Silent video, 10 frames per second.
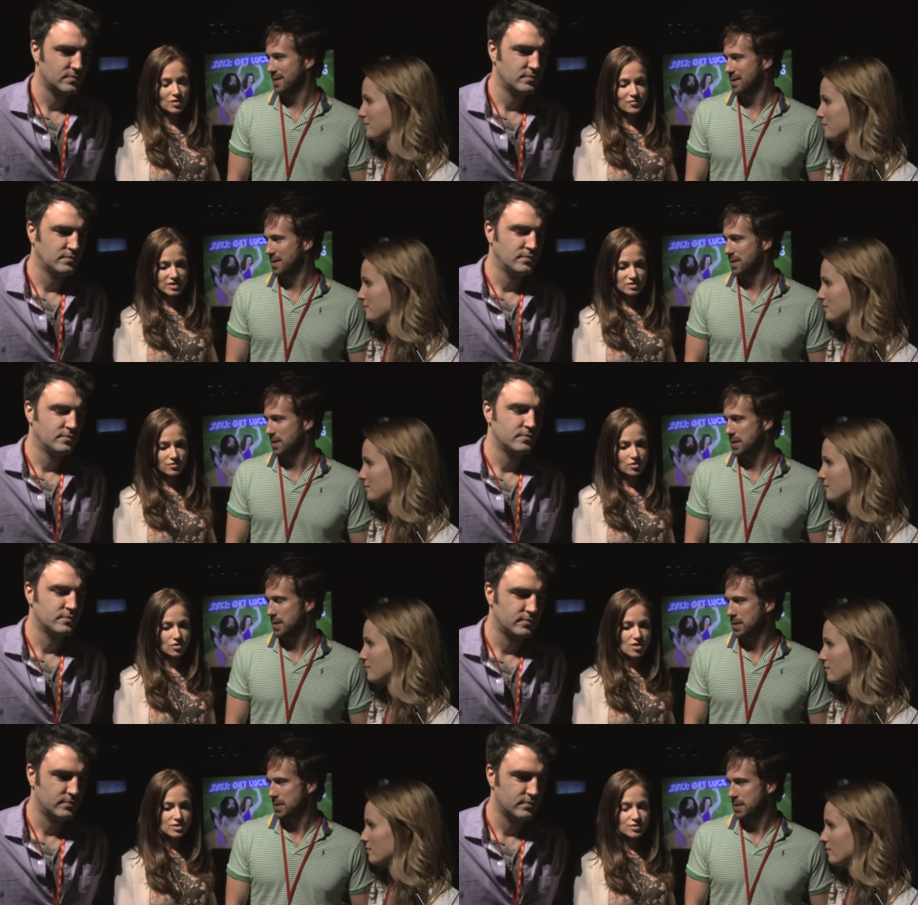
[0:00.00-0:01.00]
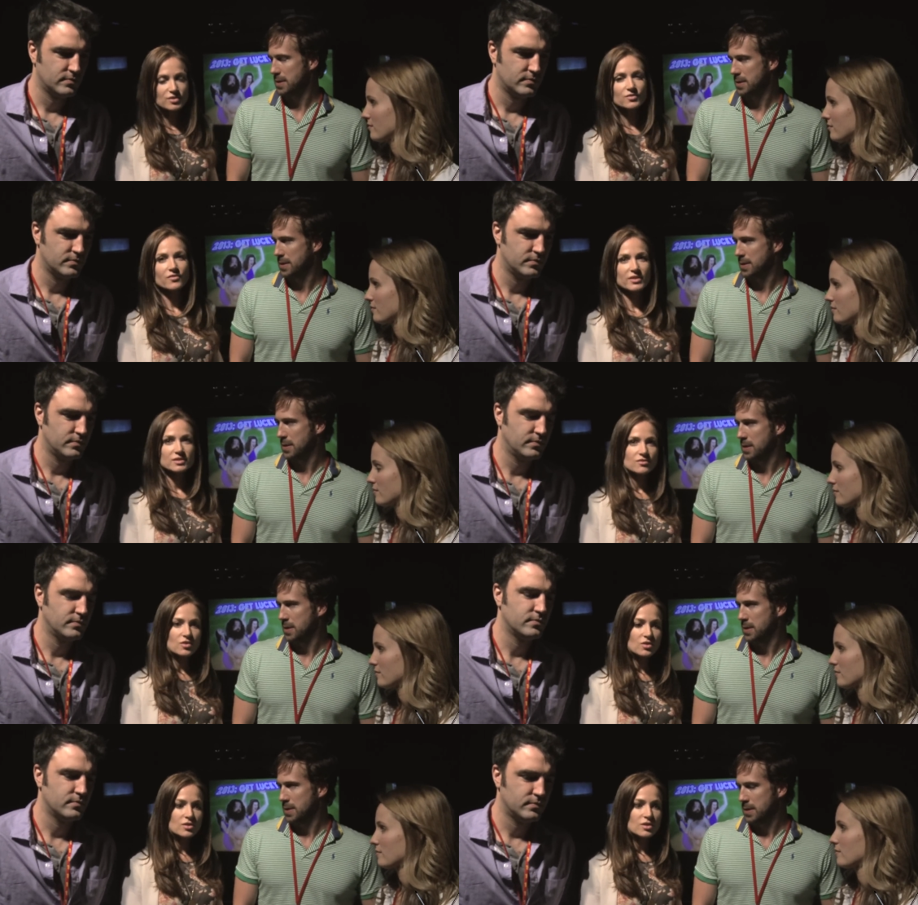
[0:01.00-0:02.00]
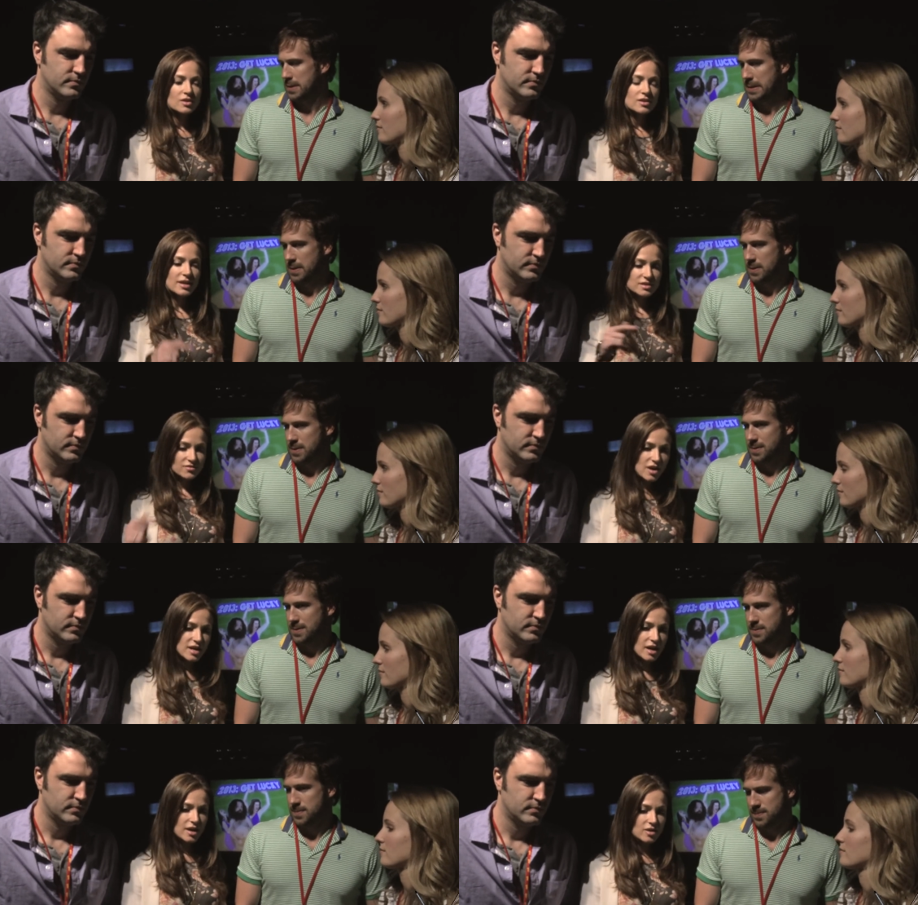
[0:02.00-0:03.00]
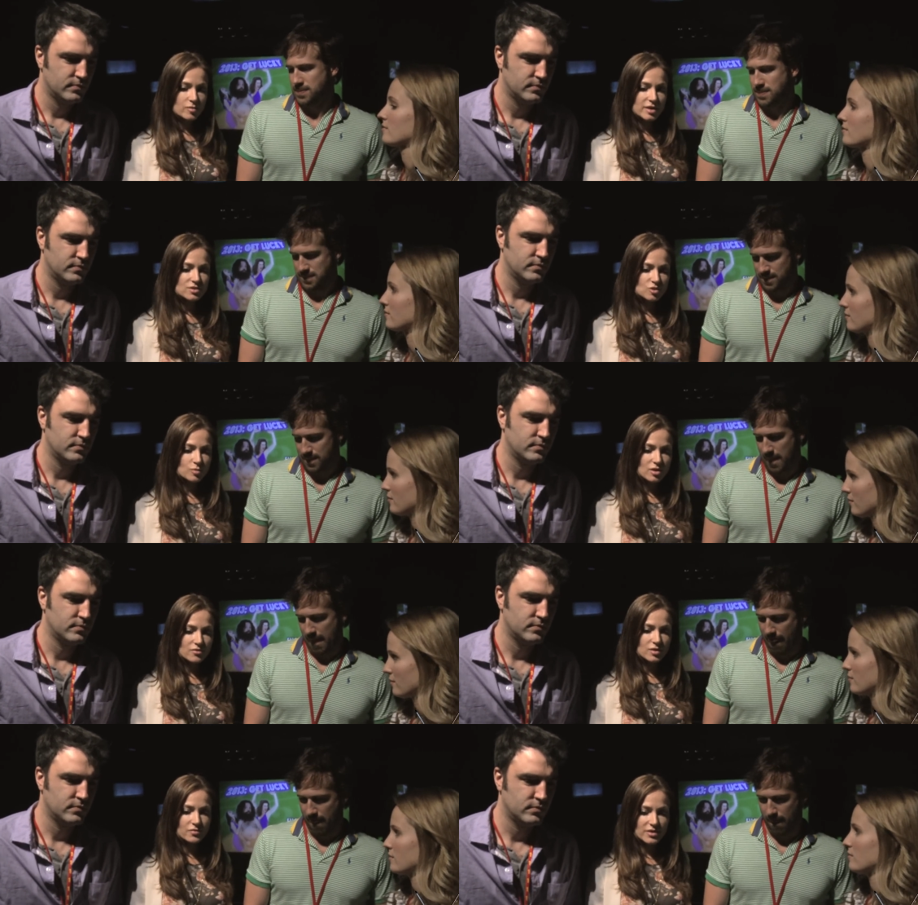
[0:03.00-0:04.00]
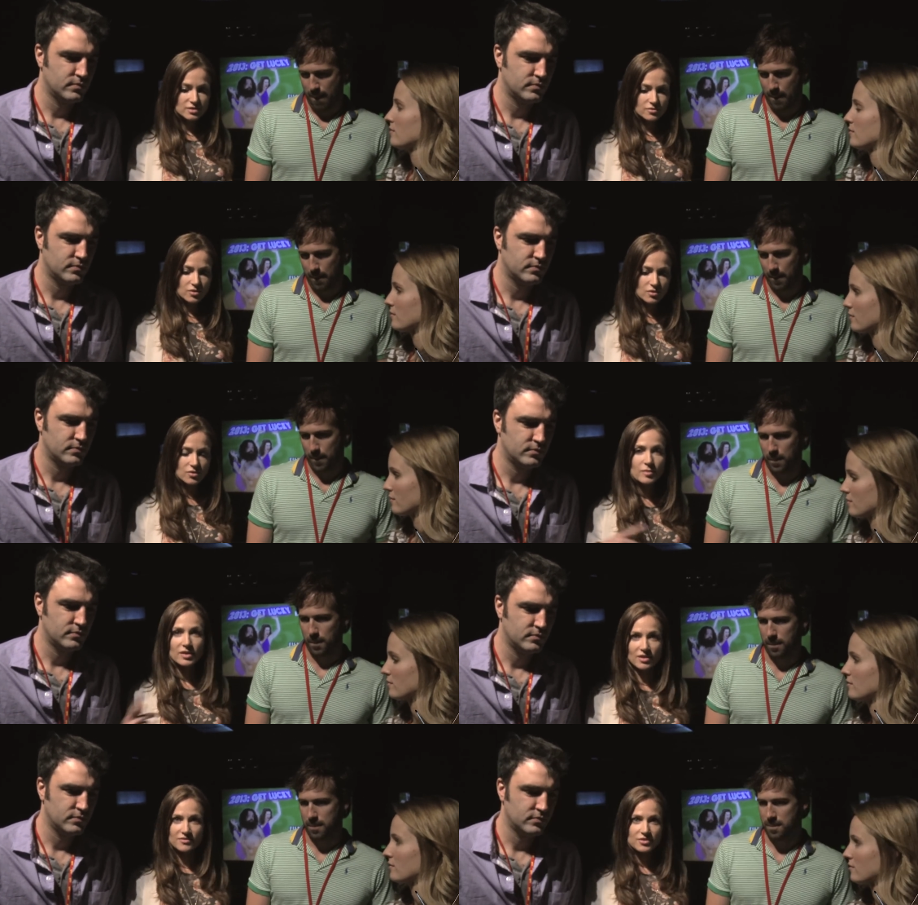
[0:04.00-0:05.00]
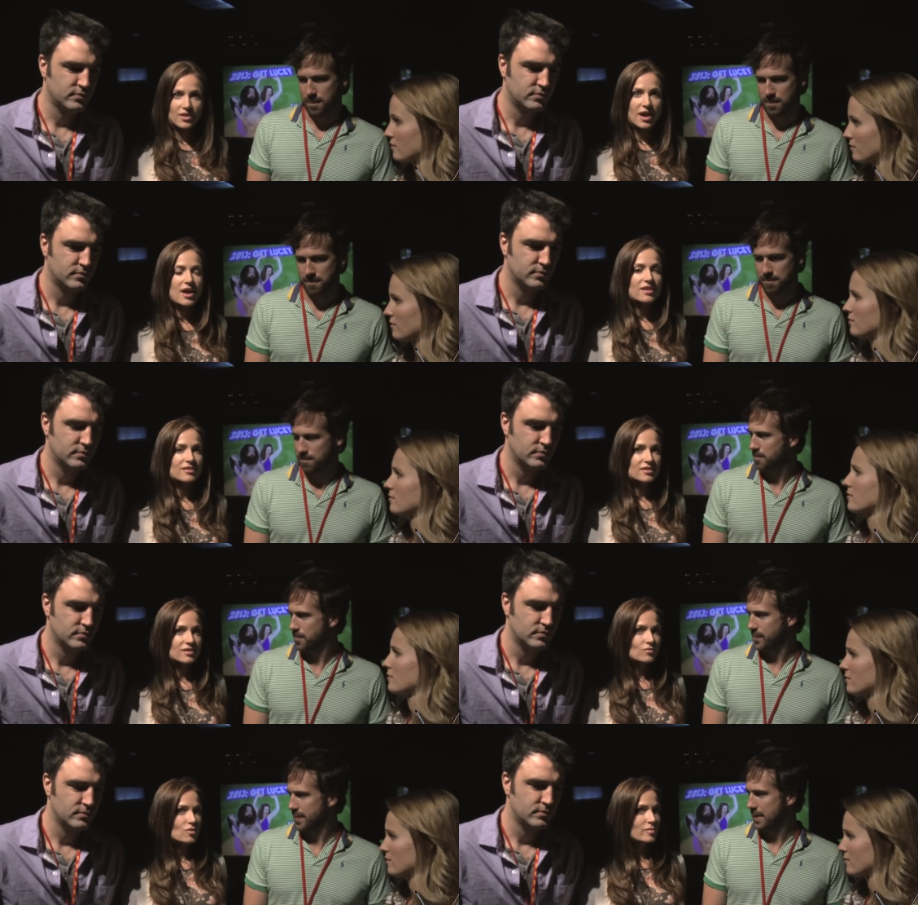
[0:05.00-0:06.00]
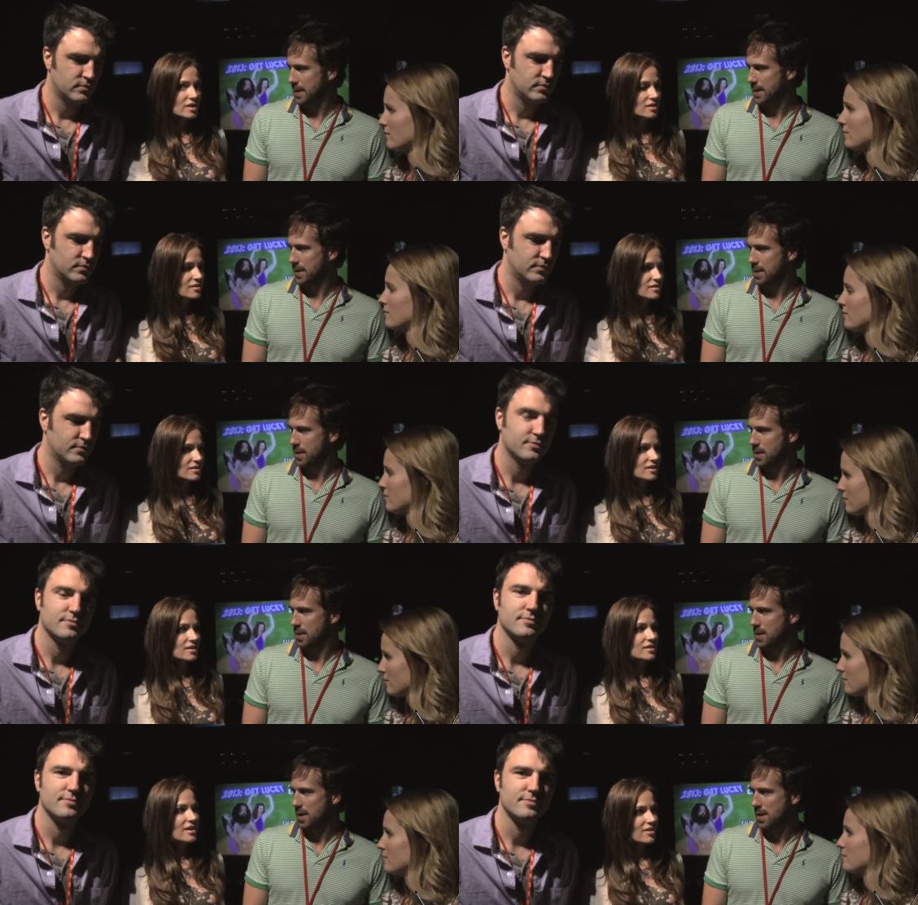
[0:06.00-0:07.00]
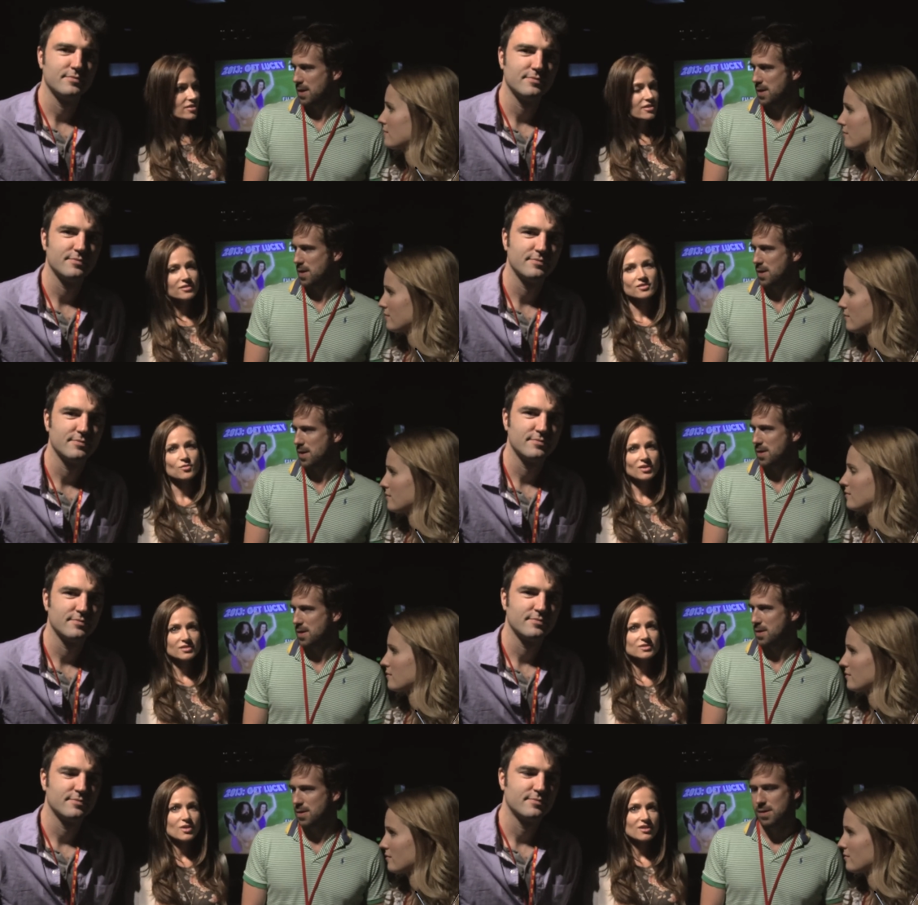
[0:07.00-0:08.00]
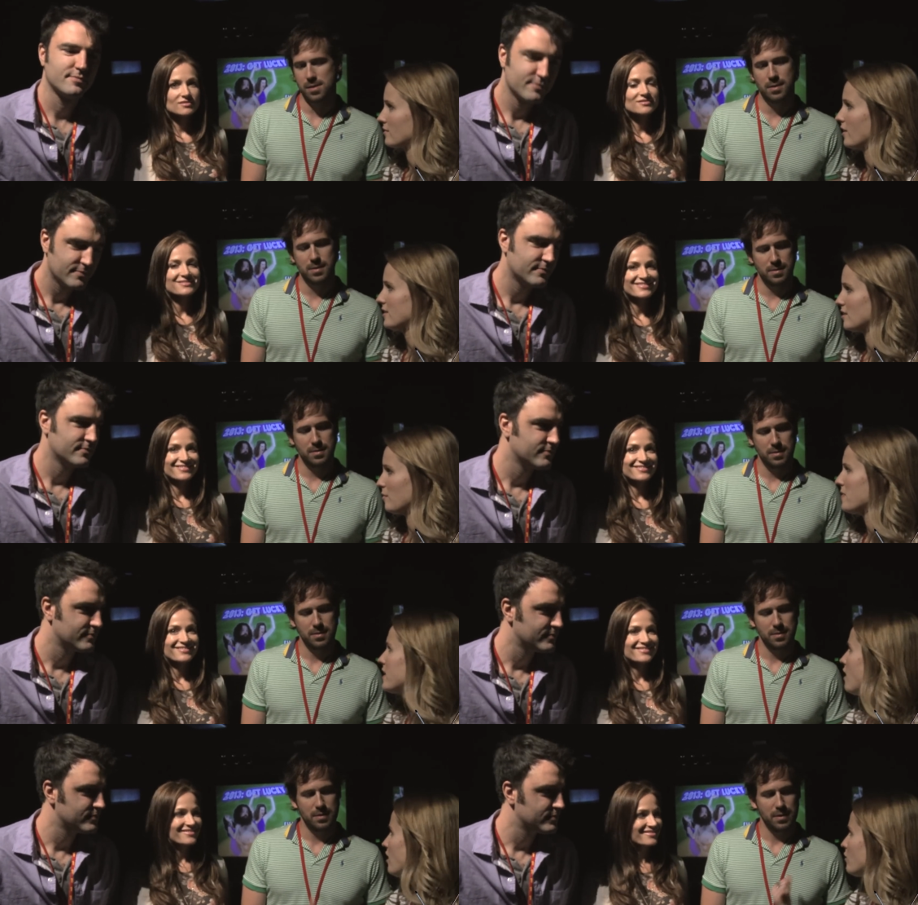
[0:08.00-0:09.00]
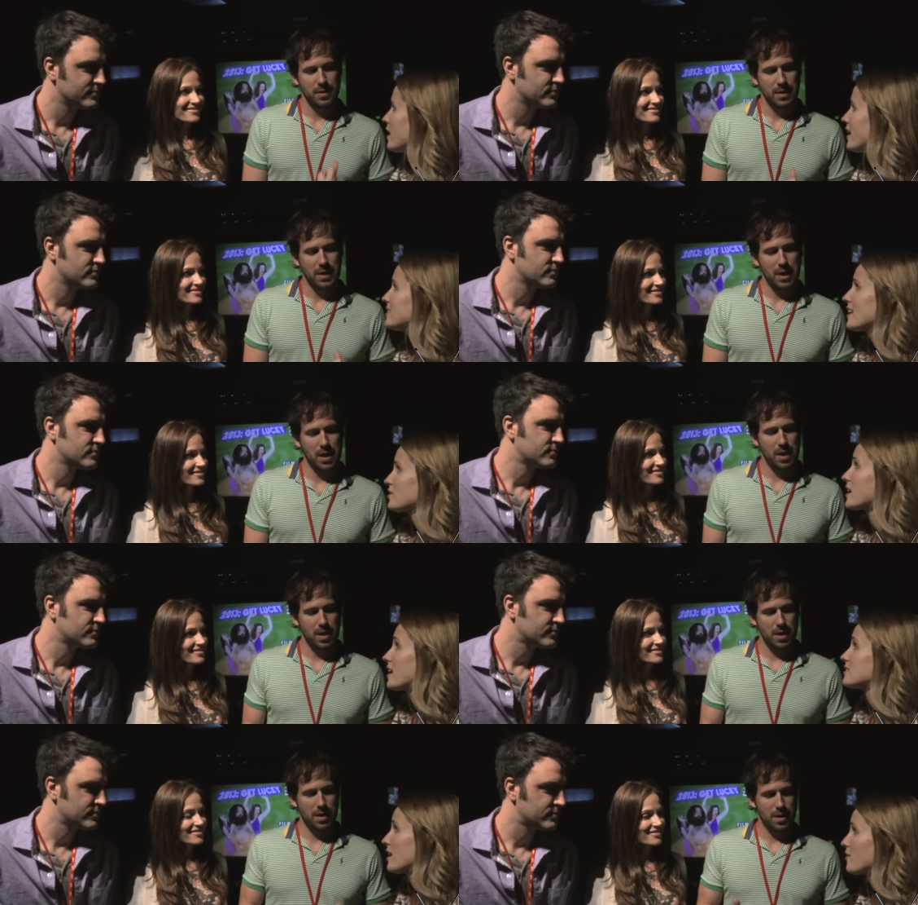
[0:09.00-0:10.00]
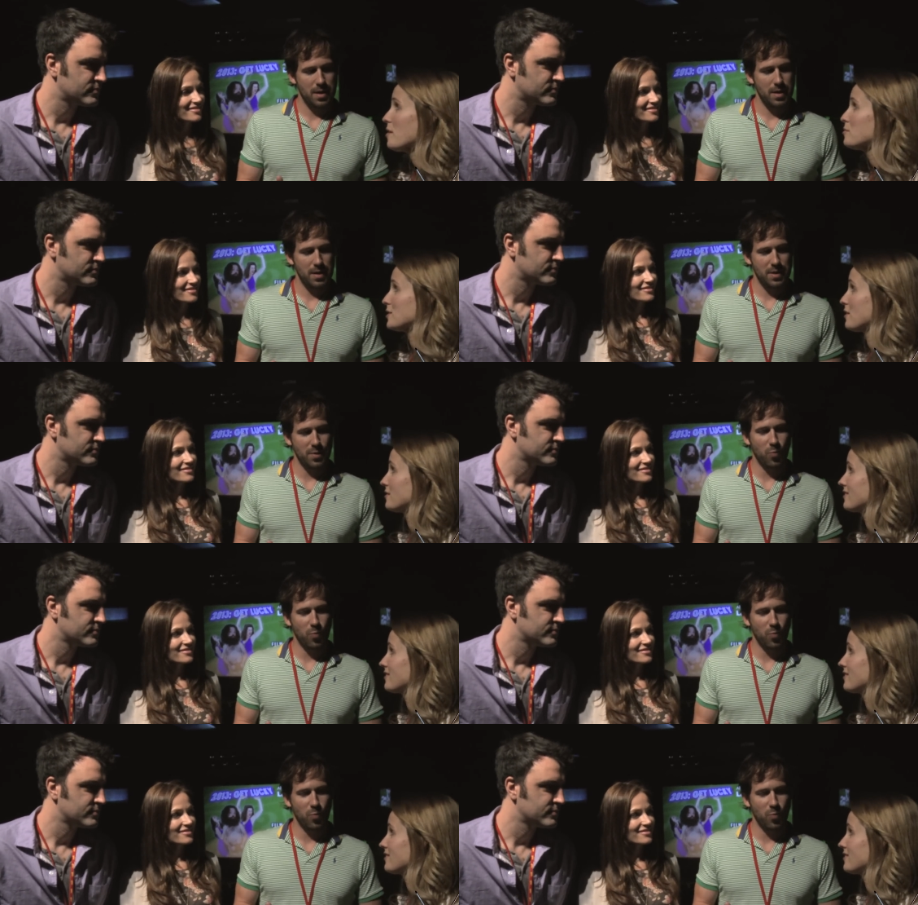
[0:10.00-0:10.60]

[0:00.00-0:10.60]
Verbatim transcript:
Speaker 1: film festival, Crossroads Film Festival. Next Friday, it'll be at Tupelo Film Festival the month after that, and then we'll be getting it out there into the world as well. Awesome. And then Holloway Heights actually has another episode.